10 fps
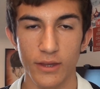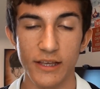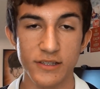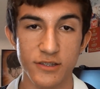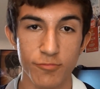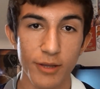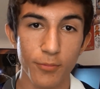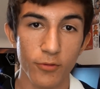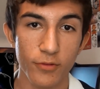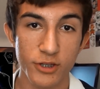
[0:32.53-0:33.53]
It is the
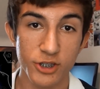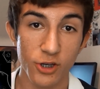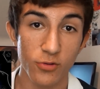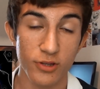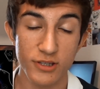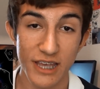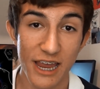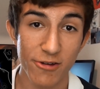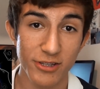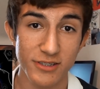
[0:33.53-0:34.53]
reboot of the show that is
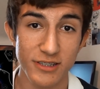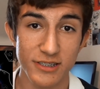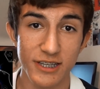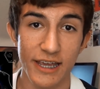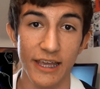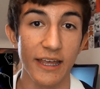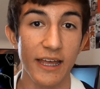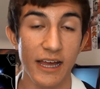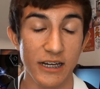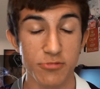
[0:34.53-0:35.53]
airing to this day
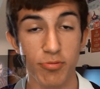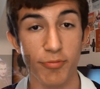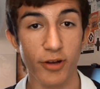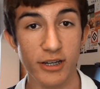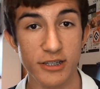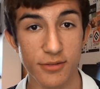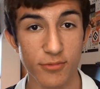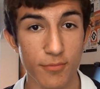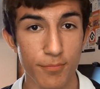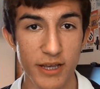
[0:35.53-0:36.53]
and has provided some
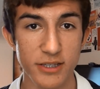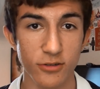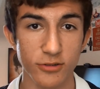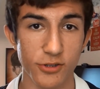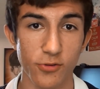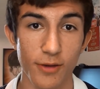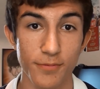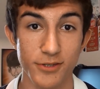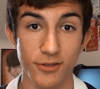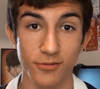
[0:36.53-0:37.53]
of the best Doctor Who
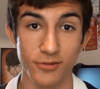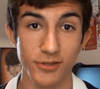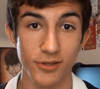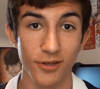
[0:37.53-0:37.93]
episodes.